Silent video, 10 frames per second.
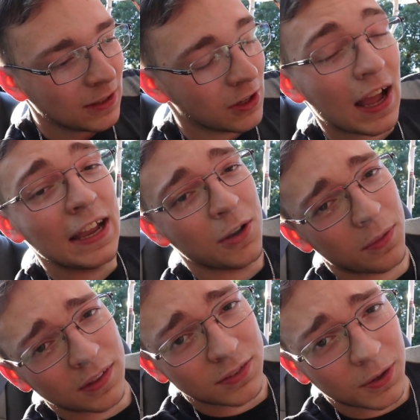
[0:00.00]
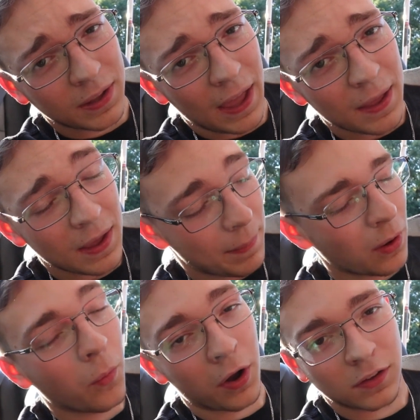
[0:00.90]
Look, I know this, okay?
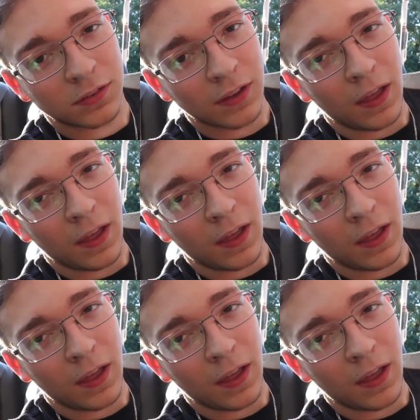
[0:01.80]
But it works.